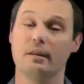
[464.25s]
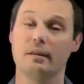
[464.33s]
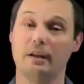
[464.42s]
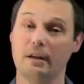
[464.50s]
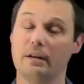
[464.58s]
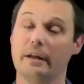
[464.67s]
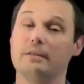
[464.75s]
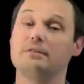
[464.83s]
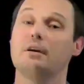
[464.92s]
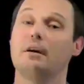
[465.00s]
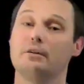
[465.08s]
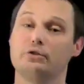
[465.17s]
Enolates
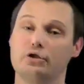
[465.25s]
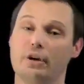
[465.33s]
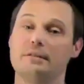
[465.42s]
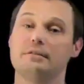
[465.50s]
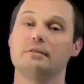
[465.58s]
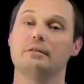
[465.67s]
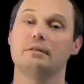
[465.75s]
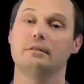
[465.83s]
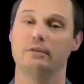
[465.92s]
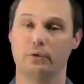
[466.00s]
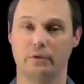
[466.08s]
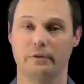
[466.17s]
are just
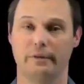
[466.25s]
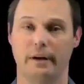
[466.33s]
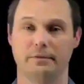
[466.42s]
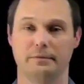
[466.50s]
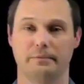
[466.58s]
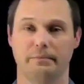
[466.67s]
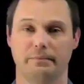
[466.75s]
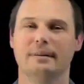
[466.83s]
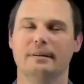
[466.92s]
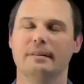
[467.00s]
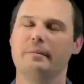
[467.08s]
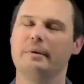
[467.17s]
nucleophiles.
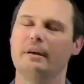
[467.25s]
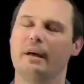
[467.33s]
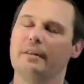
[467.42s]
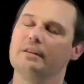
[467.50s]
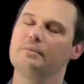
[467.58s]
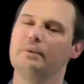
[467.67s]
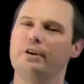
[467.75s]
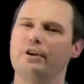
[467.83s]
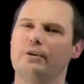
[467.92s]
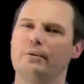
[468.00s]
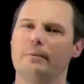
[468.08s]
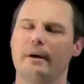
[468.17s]
Let me end this
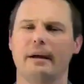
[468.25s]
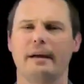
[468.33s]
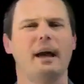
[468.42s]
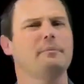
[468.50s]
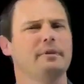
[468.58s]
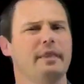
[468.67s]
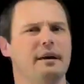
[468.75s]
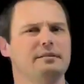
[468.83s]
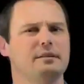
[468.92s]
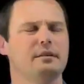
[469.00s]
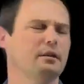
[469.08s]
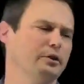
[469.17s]
video by
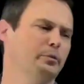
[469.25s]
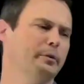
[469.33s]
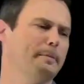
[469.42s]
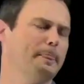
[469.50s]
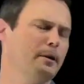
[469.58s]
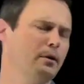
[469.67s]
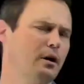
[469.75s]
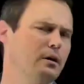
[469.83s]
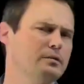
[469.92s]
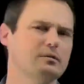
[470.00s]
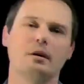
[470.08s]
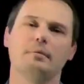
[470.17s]
empathizing a little bit. There
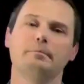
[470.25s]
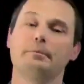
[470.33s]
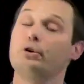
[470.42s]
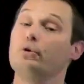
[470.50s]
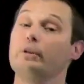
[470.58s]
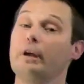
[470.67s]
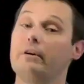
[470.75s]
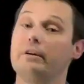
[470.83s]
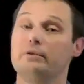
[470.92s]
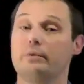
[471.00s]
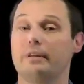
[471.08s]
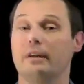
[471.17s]
are some
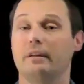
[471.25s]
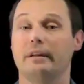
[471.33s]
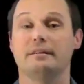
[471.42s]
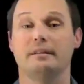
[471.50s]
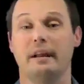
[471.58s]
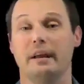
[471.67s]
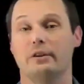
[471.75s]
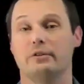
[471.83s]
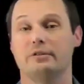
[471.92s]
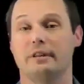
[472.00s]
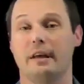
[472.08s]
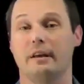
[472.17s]
peculiarities with enolates that I
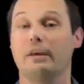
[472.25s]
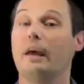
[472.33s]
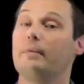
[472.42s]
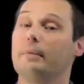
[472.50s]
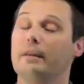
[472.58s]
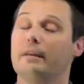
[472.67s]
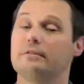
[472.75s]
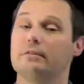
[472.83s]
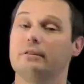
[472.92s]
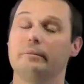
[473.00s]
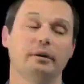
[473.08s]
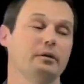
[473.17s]
understand can make things a
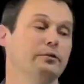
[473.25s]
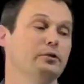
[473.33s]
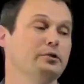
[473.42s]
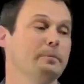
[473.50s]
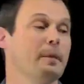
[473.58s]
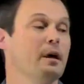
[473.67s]
little bit confusing.